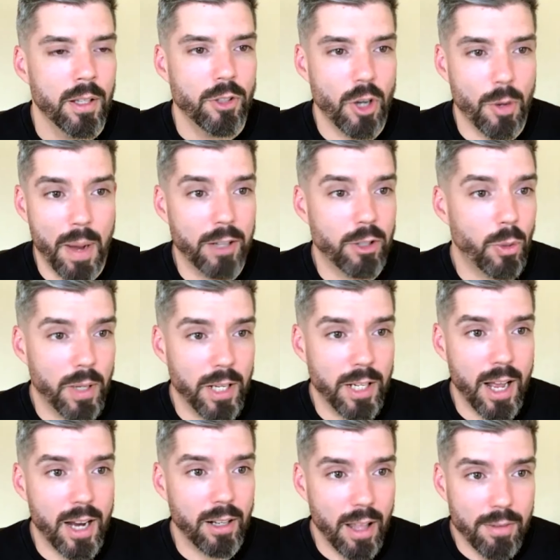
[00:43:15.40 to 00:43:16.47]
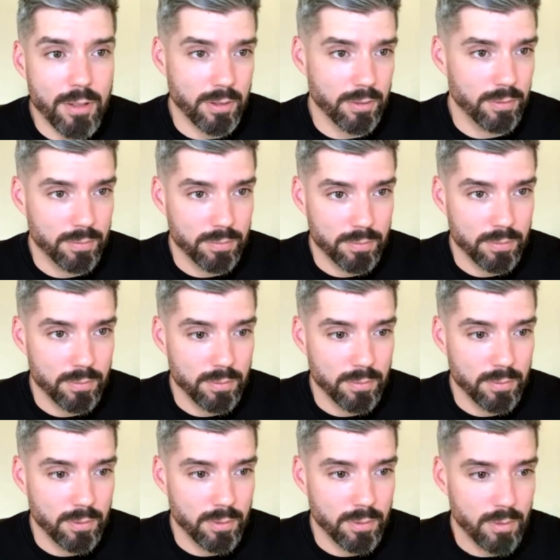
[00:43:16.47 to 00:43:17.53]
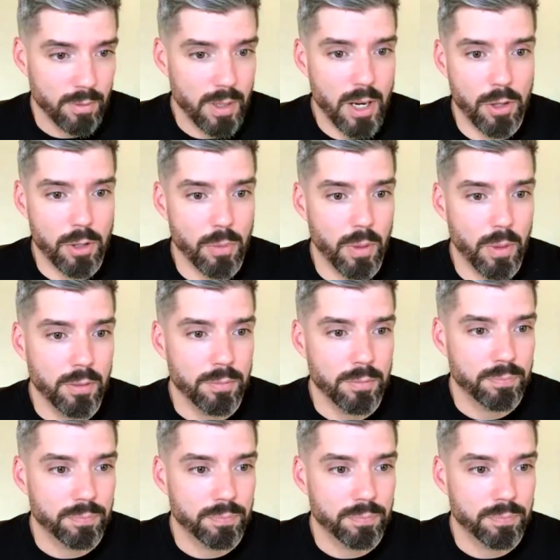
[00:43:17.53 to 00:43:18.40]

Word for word: Jeremiah 29:11. We know this one.